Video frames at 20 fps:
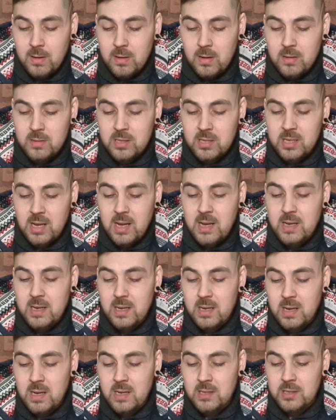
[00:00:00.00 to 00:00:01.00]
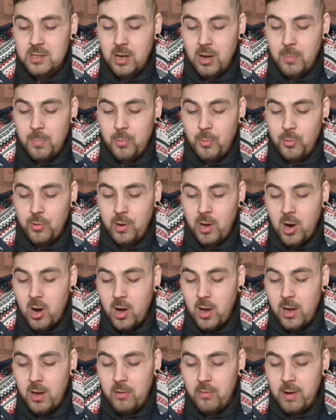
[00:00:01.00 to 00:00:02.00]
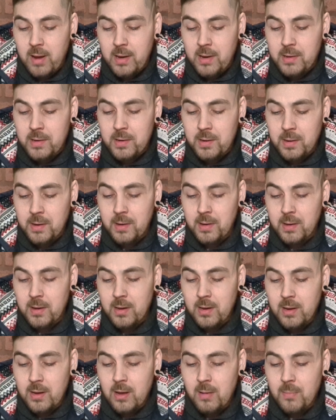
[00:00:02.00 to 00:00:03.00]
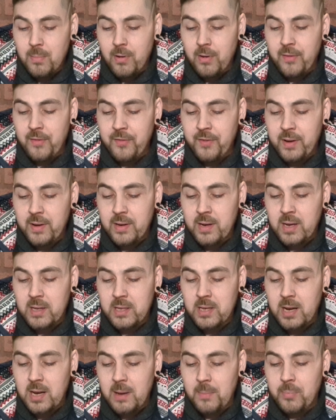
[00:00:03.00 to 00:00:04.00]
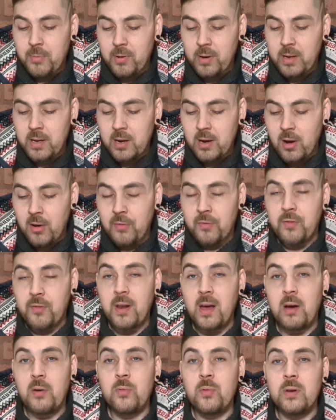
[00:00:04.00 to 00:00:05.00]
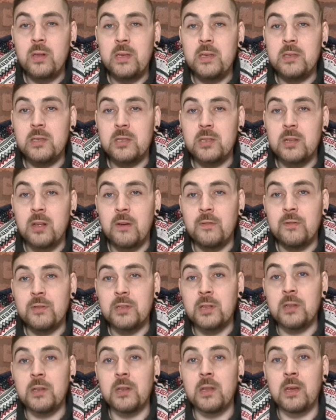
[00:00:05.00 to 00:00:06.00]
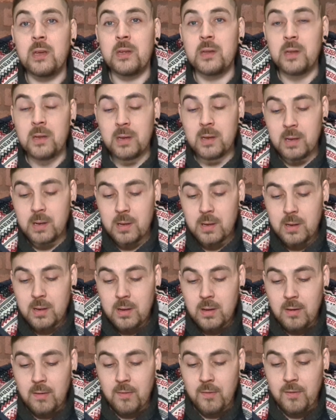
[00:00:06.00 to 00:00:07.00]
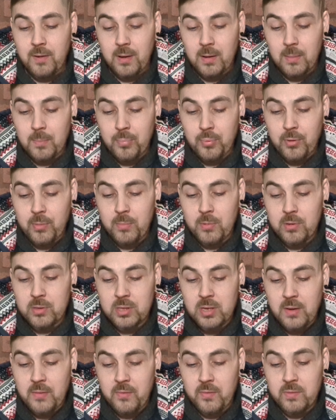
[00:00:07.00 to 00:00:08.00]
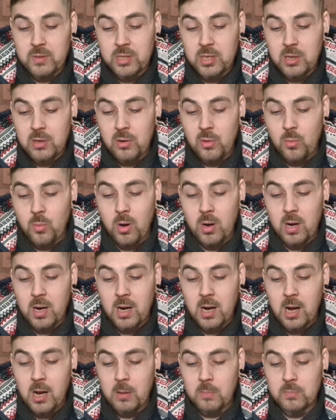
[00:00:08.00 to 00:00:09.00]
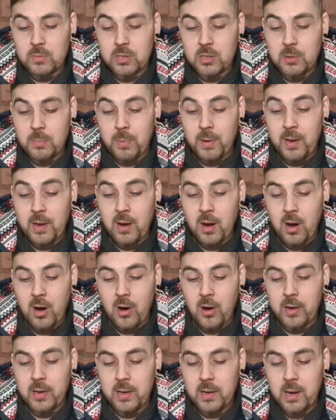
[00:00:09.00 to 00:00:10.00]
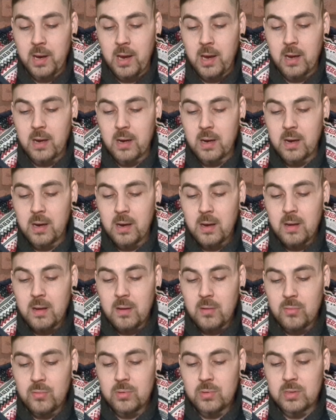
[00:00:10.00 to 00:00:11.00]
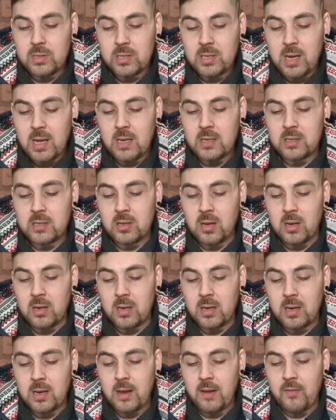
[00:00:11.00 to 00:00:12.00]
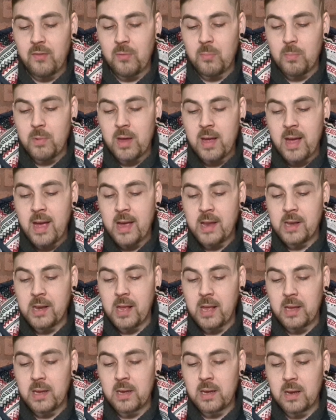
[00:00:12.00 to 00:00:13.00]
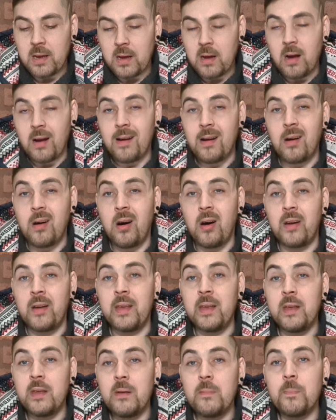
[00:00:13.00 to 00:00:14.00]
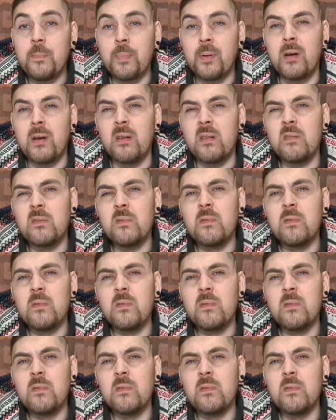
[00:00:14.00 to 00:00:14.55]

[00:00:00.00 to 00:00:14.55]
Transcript: I'd say it's up on the higher end, but I think they deliberately go for that with these snuffs, don't they? I think pretty much every single one claims to be high nic. I wouldn't say it's like giving me a headache high, but